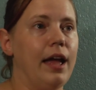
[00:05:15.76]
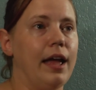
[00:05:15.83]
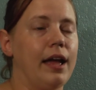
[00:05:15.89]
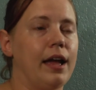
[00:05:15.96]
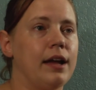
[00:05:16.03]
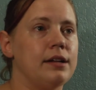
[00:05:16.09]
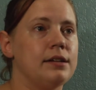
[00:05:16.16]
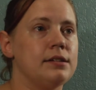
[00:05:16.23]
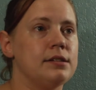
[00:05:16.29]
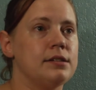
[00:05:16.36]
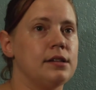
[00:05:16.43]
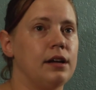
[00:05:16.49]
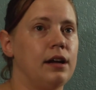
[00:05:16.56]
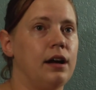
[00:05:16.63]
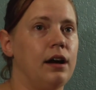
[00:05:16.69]
and
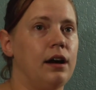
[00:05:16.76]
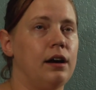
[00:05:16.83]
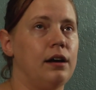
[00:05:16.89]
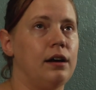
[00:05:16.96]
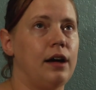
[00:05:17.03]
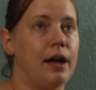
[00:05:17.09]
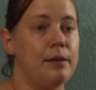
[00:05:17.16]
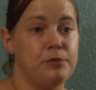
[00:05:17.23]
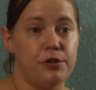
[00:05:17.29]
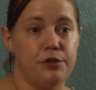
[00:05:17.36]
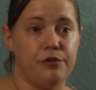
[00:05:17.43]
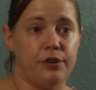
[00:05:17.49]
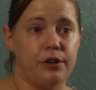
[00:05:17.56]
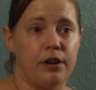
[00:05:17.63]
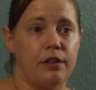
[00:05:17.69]
I'm
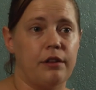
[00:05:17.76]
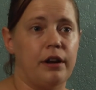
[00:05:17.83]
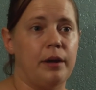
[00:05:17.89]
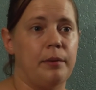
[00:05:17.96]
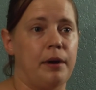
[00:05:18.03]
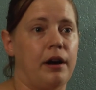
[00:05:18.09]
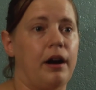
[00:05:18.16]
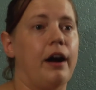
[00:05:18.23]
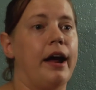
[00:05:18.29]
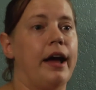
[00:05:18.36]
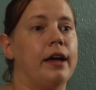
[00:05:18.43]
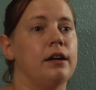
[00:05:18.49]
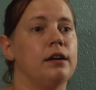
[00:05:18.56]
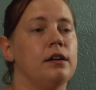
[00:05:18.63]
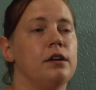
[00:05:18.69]
due for another
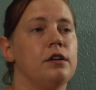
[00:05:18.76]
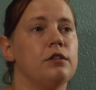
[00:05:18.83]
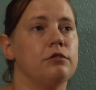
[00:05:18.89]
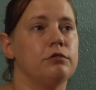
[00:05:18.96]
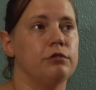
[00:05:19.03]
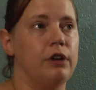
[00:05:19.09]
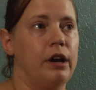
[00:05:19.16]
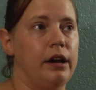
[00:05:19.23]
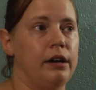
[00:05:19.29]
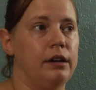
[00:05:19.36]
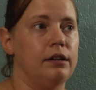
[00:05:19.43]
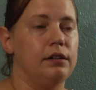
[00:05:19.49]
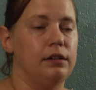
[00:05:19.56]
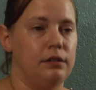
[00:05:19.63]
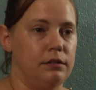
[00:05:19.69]
MRI
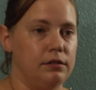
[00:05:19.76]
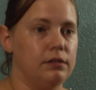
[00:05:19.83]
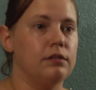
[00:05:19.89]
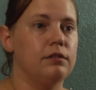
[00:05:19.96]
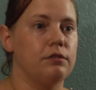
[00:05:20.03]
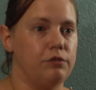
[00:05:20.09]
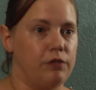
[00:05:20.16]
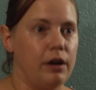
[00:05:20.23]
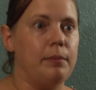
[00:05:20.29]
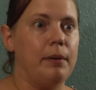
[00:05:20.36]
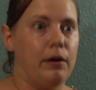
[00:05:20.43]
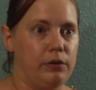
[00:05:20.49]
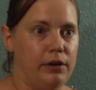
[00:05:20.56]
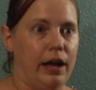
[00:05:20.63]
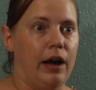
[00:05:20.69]
right
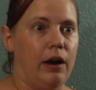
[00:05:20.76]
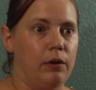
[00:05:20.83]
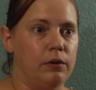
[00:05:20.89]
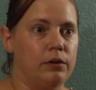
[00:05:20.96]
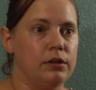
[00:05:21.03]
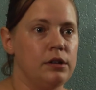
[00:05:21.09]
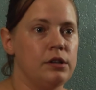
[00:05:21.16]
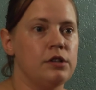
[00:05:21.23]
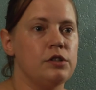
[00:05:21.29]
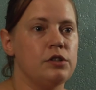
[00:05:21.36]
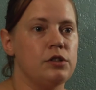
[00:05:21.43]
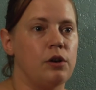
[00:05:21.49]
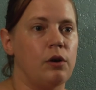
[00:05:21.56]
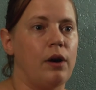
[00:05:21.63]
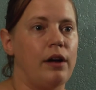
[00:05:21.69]
about now,
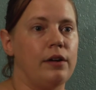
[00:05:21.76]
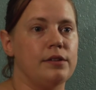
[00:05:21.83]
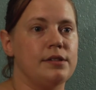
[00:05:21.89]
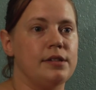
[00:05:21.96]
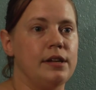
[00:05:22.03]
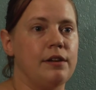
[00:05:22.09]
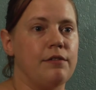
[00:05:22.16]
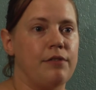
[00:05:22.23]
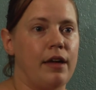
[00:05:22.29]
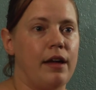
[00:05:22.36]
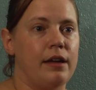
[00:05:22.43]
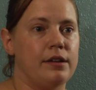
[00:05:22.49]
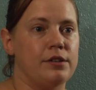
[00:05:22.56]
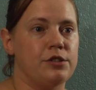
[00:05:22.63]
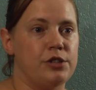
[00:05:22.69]
so I'll see if
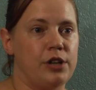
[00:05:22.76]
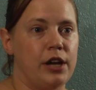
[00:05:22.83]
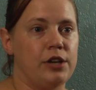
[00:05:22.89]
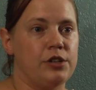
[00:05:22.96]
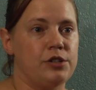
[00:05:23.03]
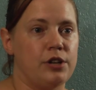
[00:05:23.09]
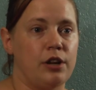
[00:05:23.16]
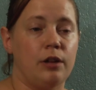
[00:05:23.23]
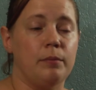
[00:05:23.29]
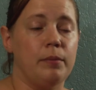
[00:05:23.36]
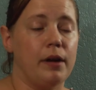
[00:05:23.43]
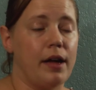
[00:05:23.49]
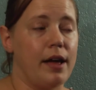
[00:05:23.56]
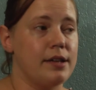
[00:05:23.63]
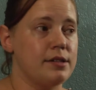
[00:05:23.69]
that has changed at all,
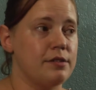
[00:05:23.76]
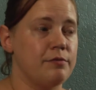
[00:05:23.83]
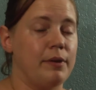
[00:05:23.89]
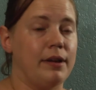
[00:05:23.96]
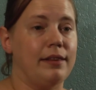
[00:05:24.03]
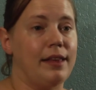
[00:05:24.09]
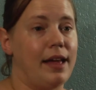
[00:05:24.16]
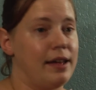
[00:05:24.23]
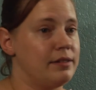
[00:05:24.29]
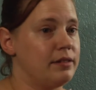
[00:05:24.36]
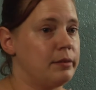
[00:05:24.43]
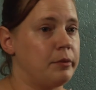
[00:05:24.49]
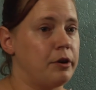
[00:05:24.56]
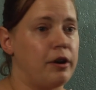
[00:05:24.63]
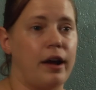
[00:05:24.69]
but as of my
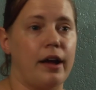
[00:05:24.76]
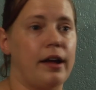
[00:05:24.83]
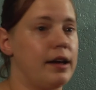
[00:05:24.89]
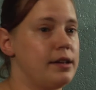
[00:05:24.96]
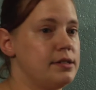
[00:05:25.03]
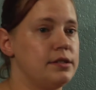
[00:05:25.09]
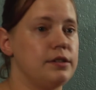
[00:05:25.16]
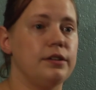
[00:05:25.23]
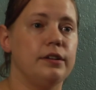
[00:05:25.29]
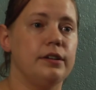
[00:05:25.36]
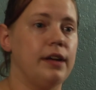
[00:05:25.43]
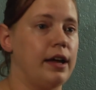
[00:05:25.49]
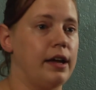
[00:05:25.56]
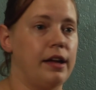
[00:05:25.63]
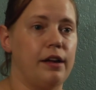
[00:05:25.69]
last MRI I still
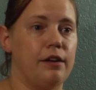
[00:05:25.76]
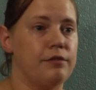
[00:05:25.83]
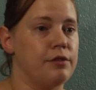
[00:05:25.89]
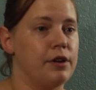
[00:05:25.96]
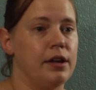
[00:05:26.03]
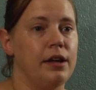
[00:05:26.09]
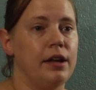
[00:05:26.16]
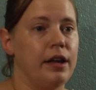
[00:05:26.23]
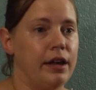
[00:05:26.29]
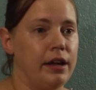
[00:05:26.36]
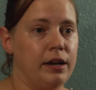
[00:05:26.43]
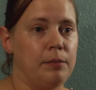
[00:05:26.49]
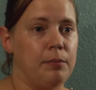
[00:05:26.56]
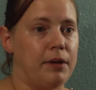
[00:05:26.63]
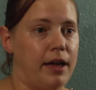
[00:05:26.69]
did not have
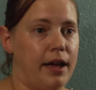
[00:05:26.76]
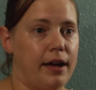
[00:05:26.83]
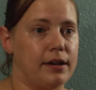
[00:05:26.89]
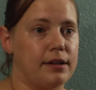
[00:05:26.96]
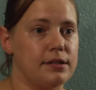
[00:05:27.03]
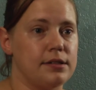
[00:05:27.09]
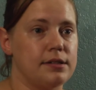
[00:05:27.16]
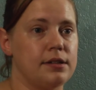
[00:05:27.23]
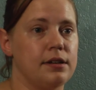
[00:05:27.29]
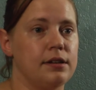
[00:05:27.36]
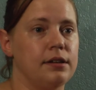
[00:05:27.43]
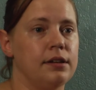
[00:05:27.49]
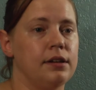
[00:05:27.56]
any plaques.